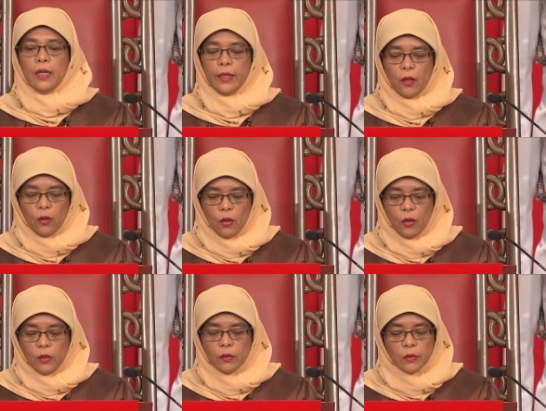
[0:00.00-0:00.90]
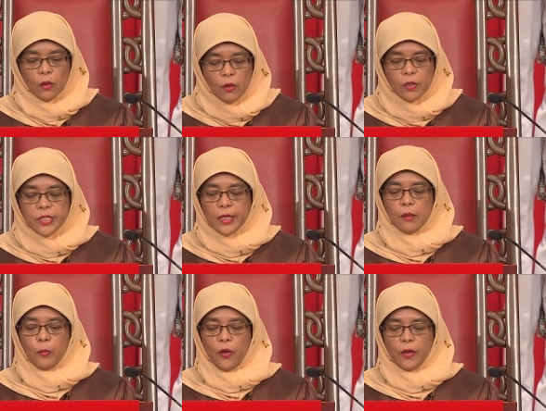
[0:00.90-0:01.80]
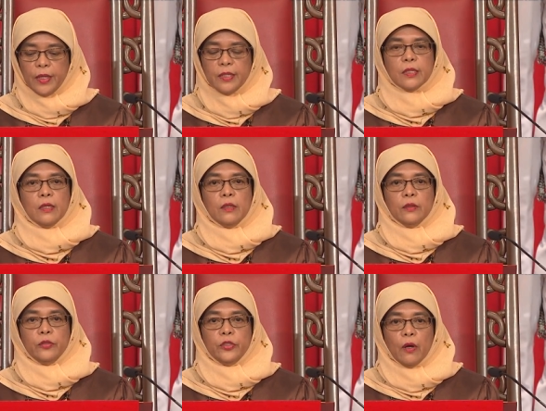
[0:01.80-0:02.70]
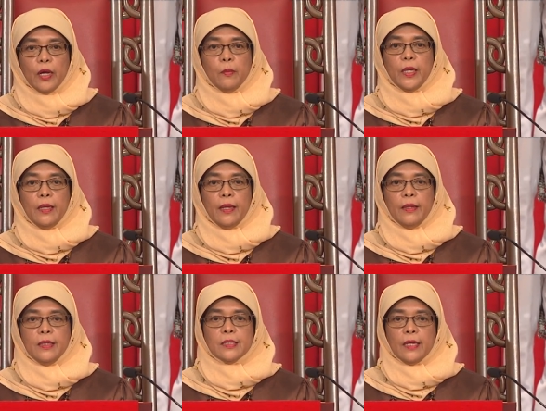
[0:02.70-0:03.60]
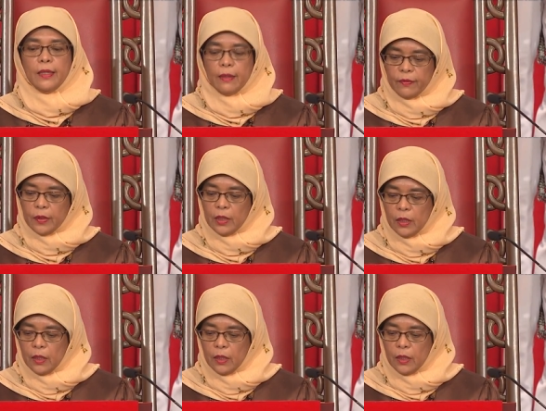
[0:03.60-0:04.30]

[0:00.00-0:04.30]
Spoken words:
I call on all Singaporeans to join me in this endeavor.